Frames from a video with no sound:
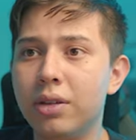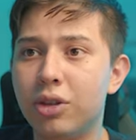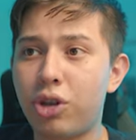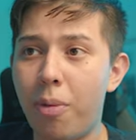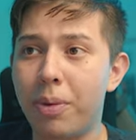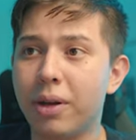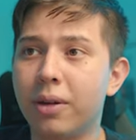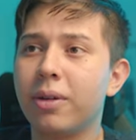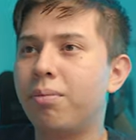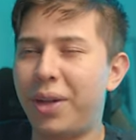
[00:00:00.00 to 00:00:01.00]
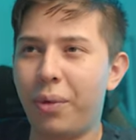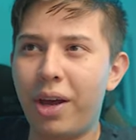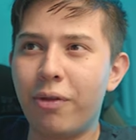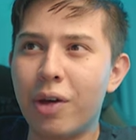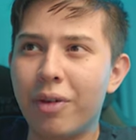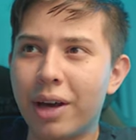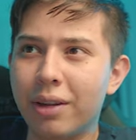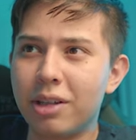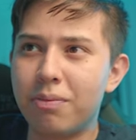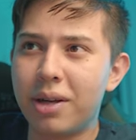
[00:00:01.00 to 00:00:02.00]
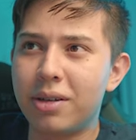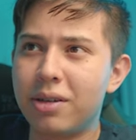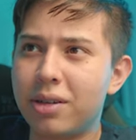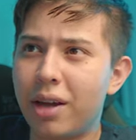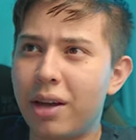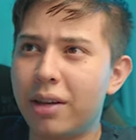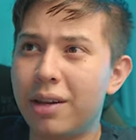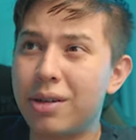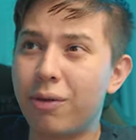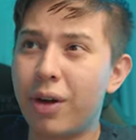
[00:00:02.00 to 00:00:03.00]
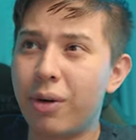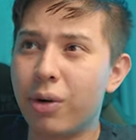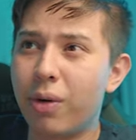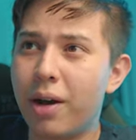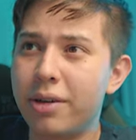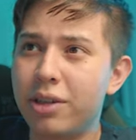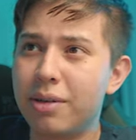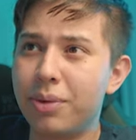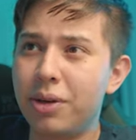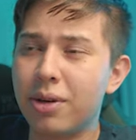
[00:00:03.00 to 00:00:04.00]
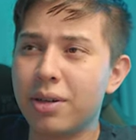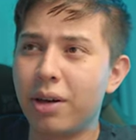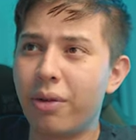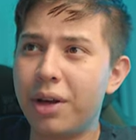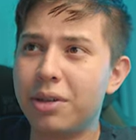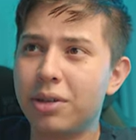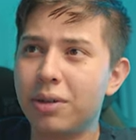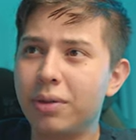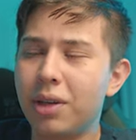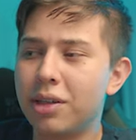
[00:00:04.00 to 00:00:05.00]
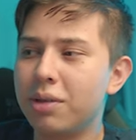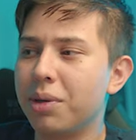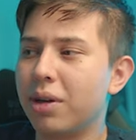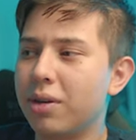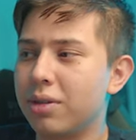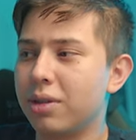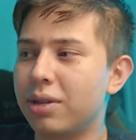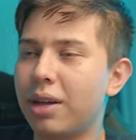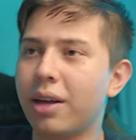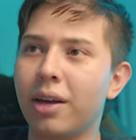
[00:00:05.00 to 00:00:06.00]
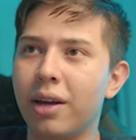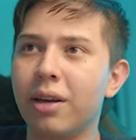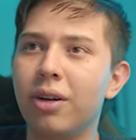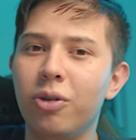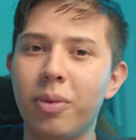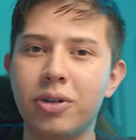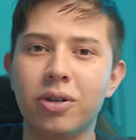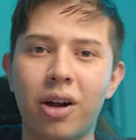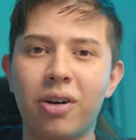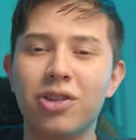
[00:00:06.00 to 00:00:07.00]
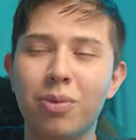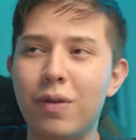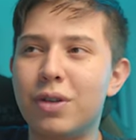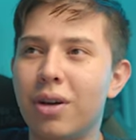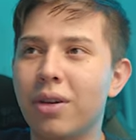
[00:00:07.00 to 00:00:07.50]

sharpening. By the way, if you ever get this message saying this effect requires GPU acceleration, that's just because you're stacking Lumetri Color on top of each